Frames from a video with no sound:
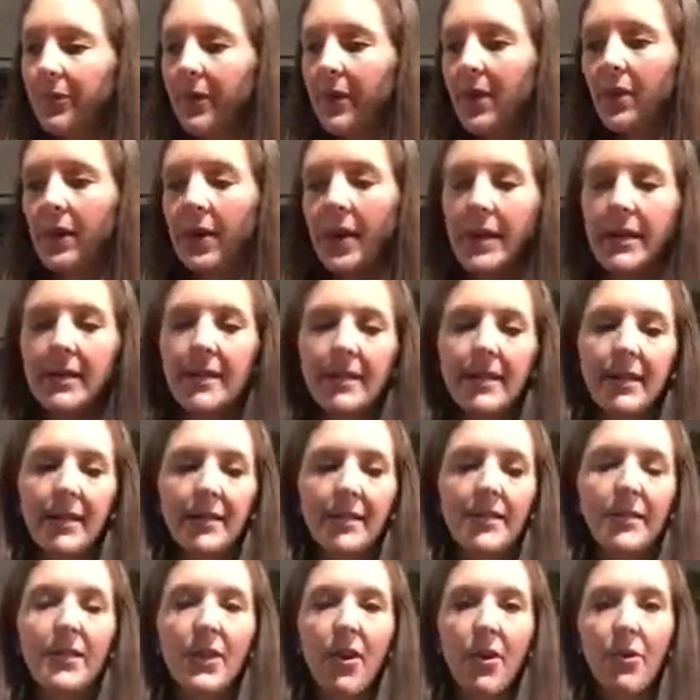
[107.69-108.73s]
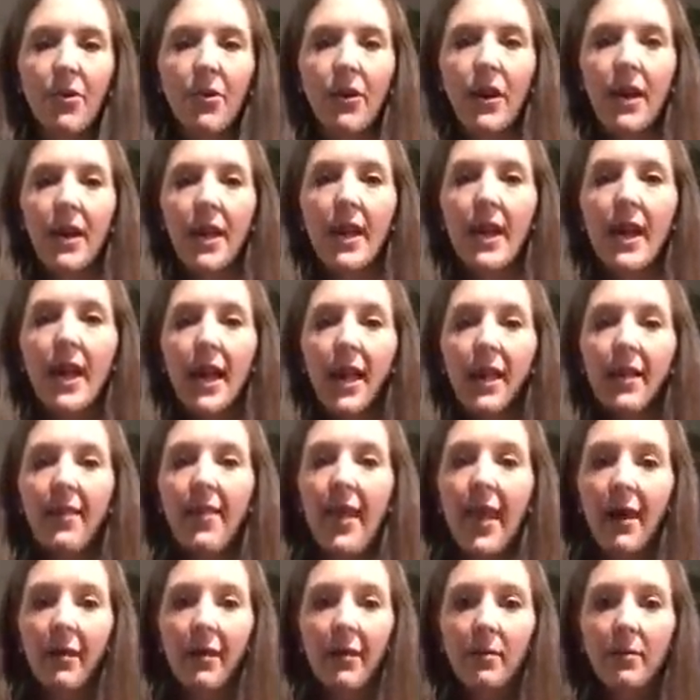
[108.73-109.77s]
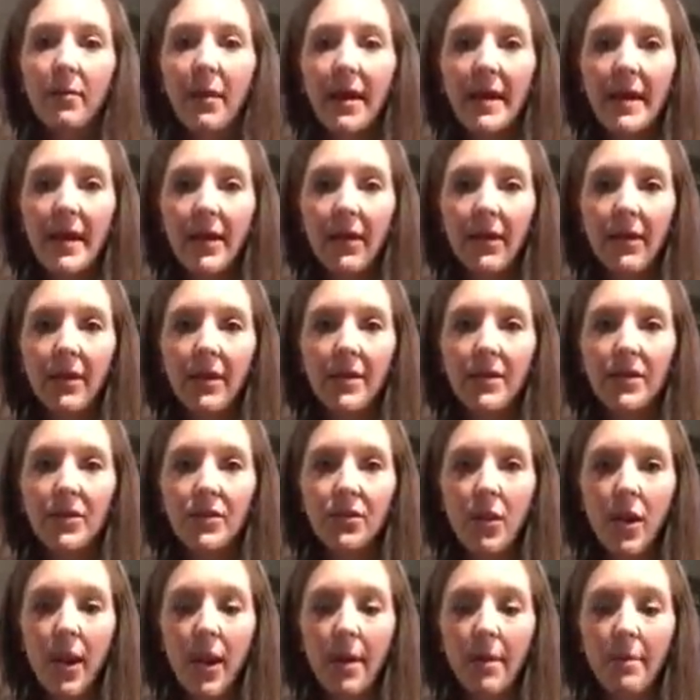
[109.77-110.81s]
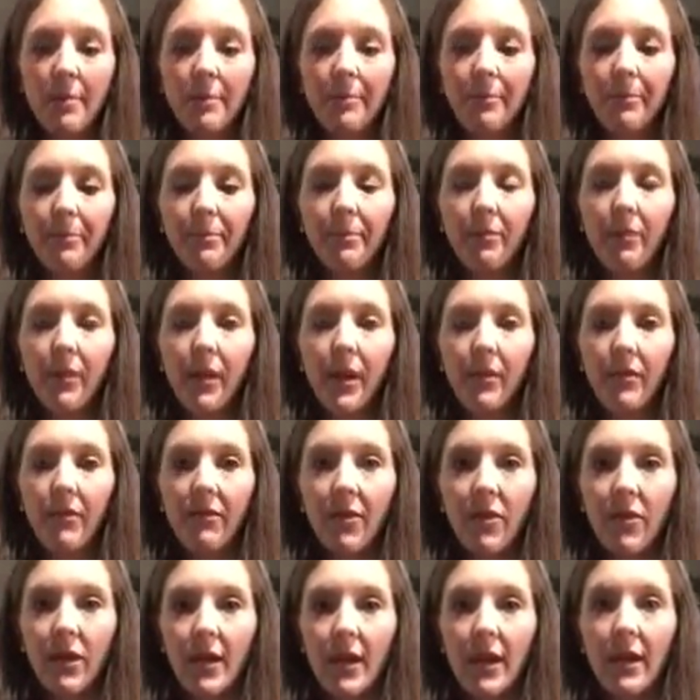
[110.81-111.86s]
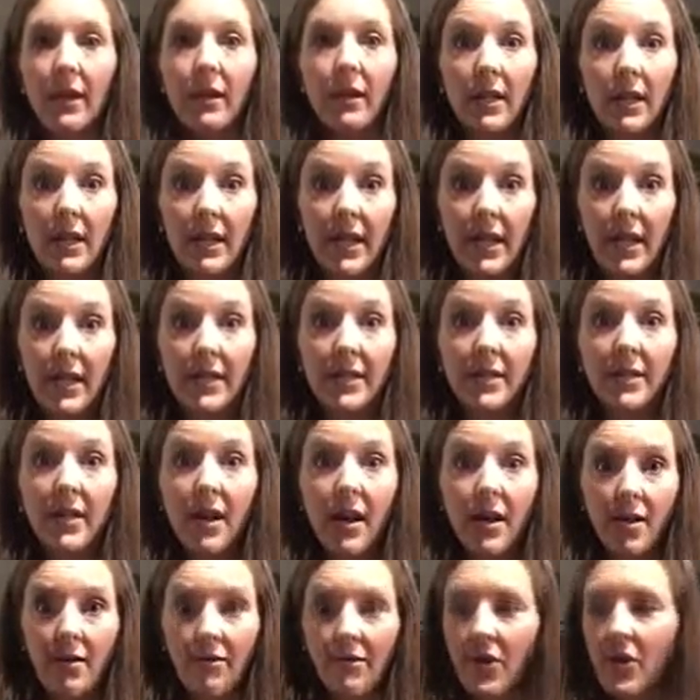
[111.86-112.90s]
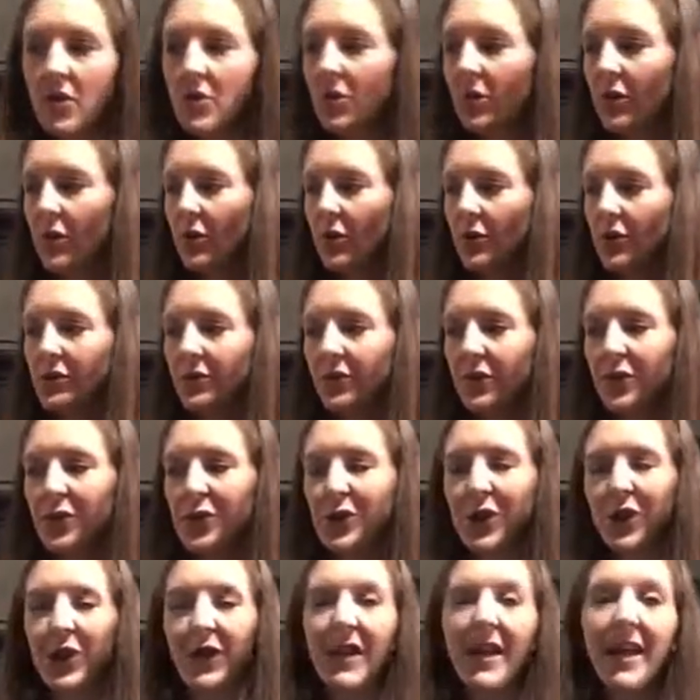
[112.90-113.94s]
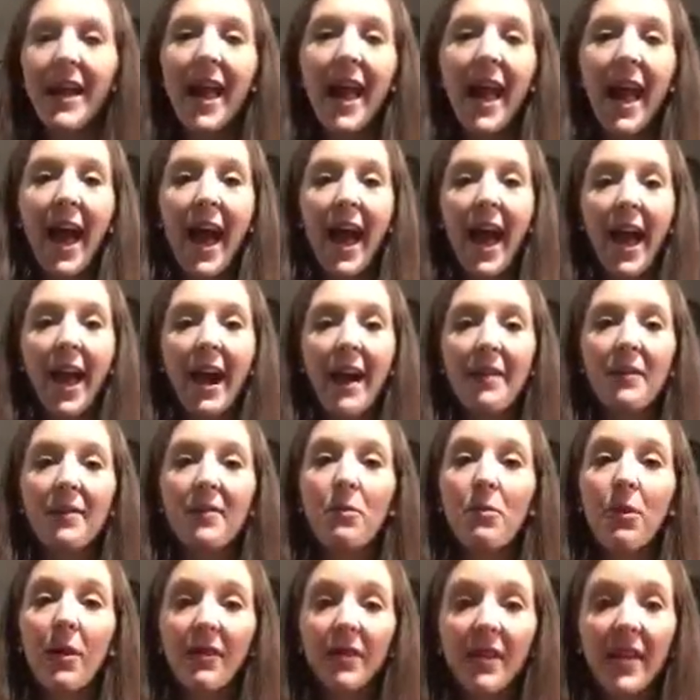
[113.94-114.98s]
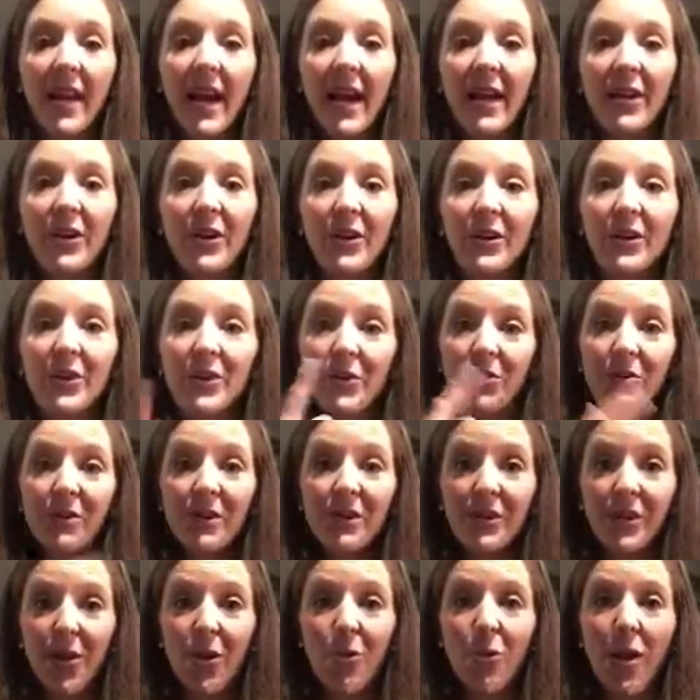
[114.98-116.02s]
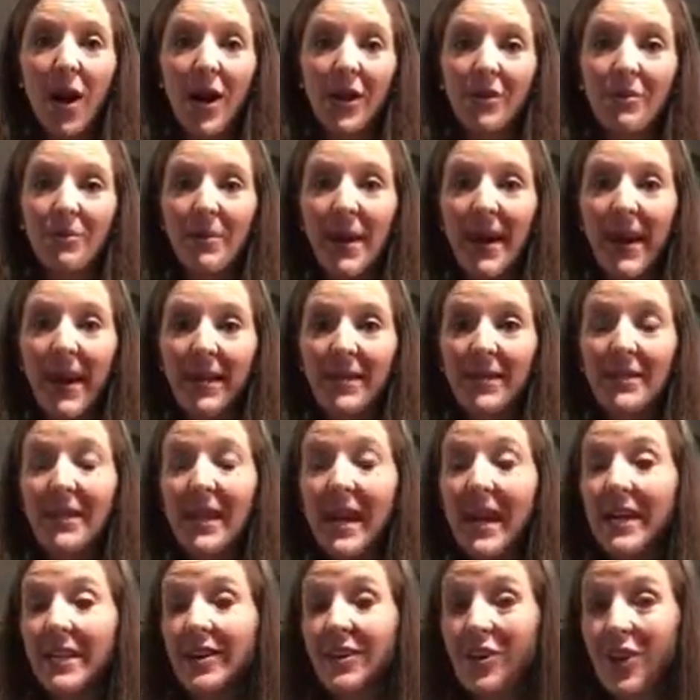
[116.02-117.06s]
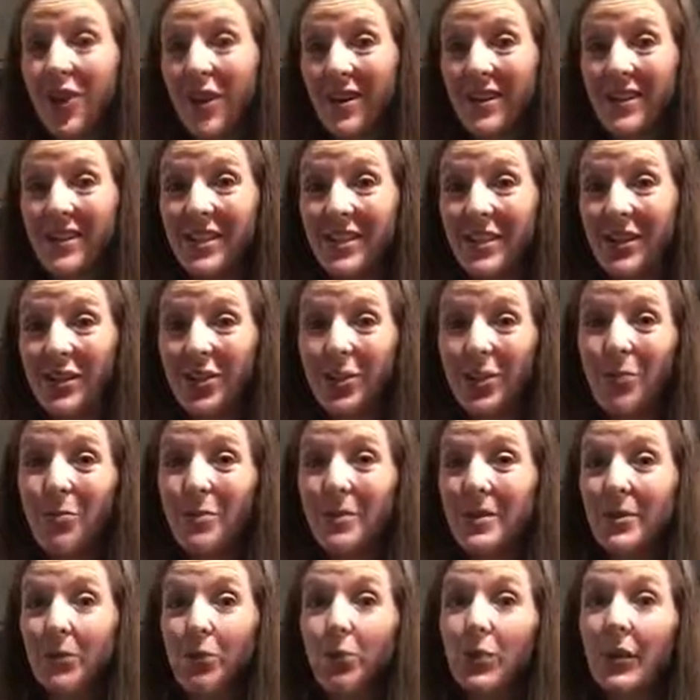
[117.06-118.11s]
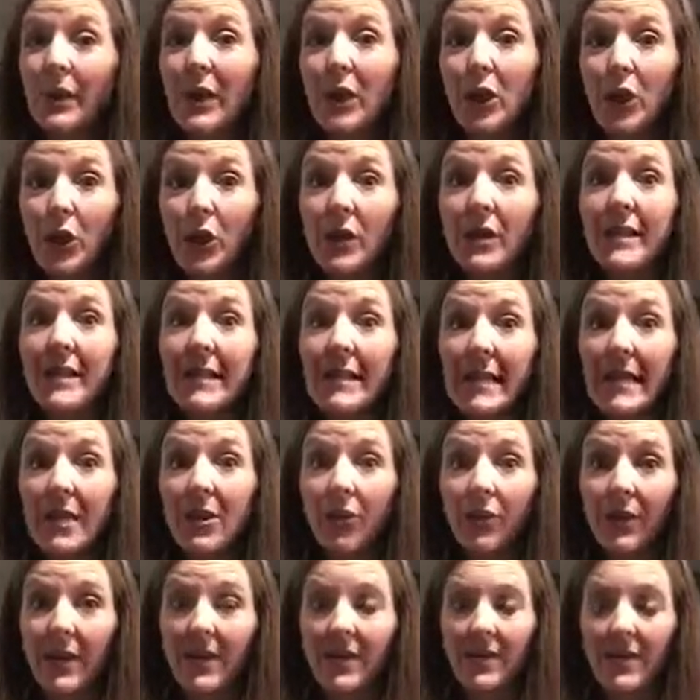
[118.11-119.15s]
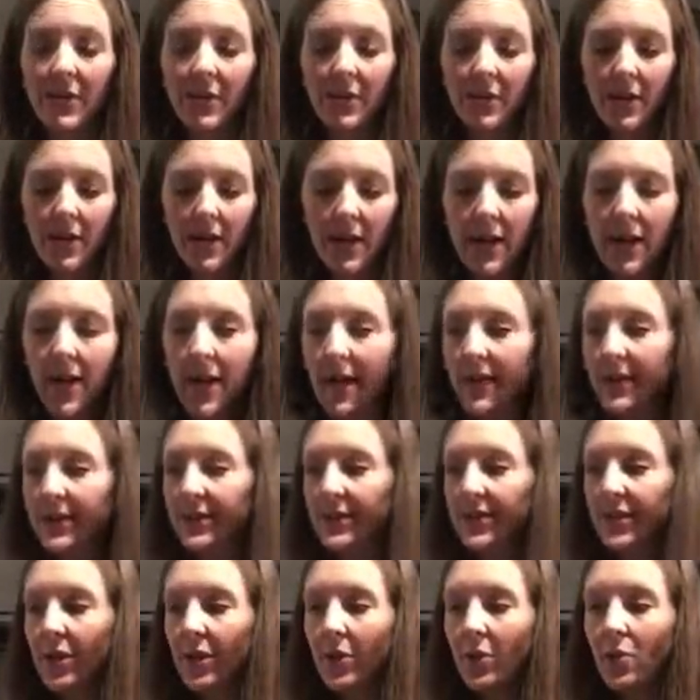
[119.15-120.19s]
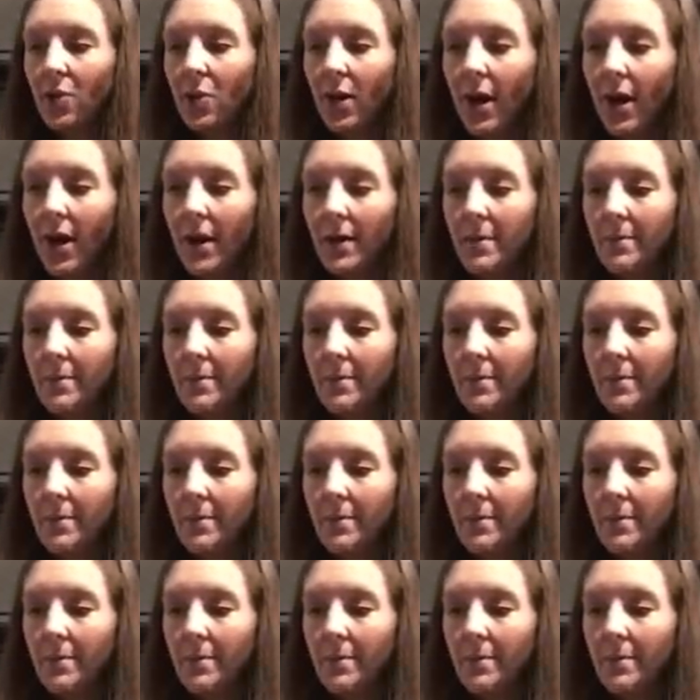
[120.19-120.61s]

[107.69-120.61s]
All right, so now that my nail is fully cleaned of cuticles, for sure, the one thing I could do is go wash my hands, and Dawn dish soap is a really good degreaser, and so